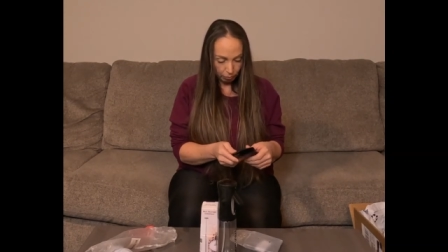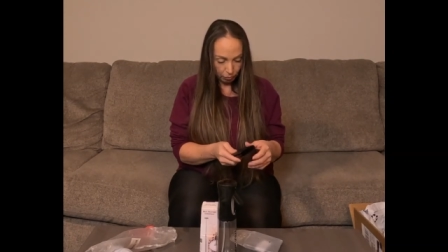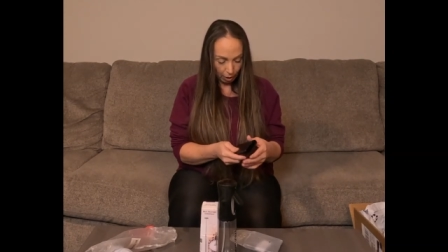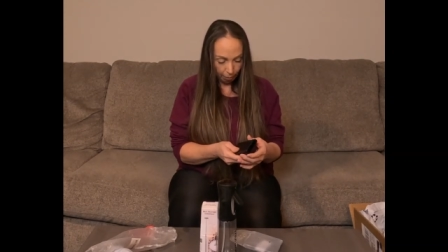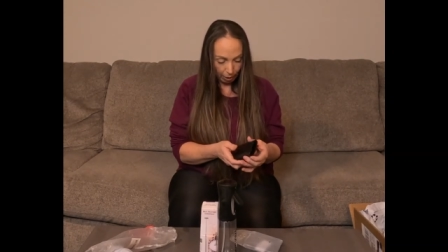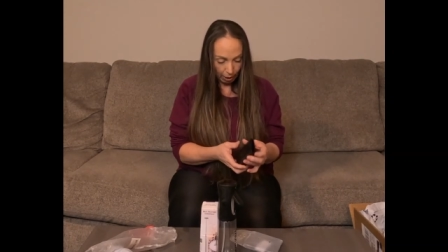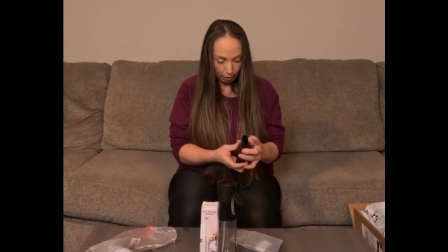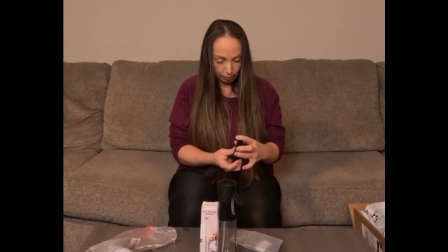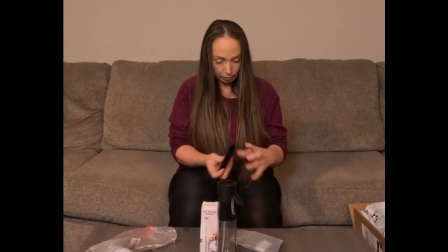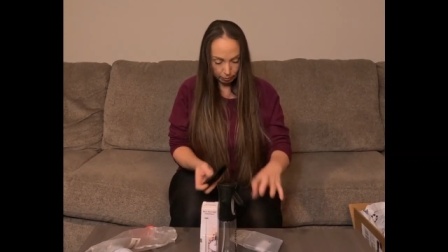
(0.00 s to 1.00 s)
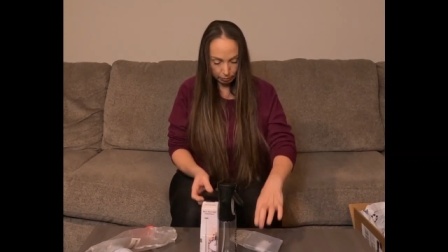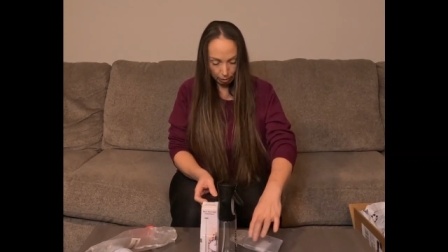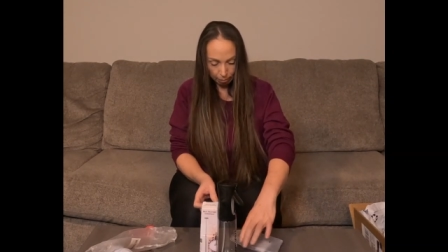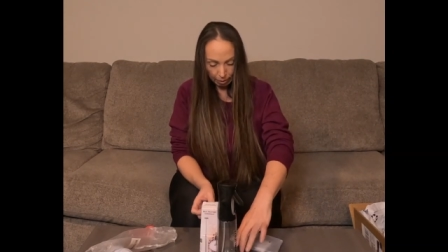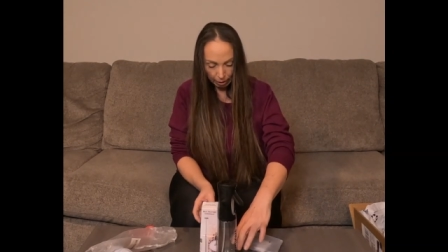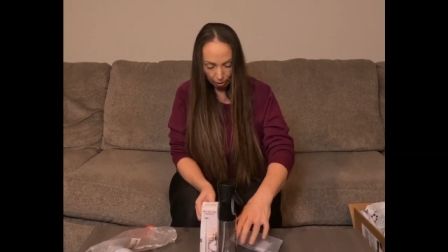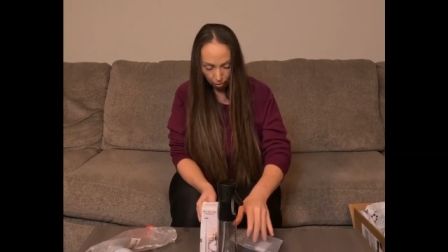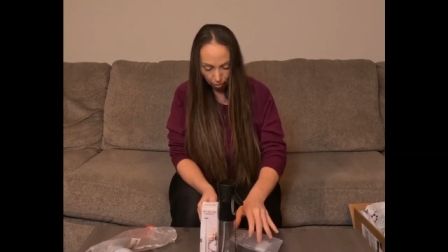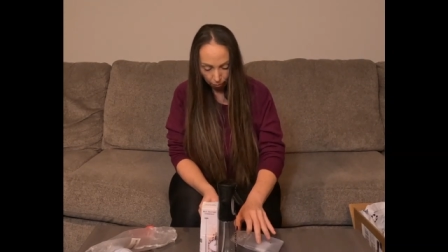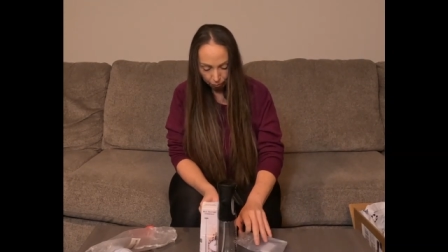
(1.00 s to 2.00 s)
Not bad. Not bad at
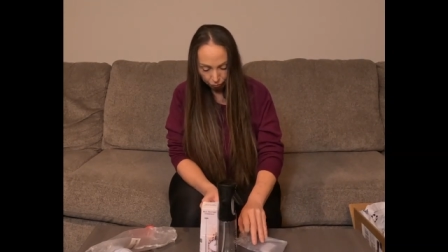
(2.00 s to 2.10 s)
all.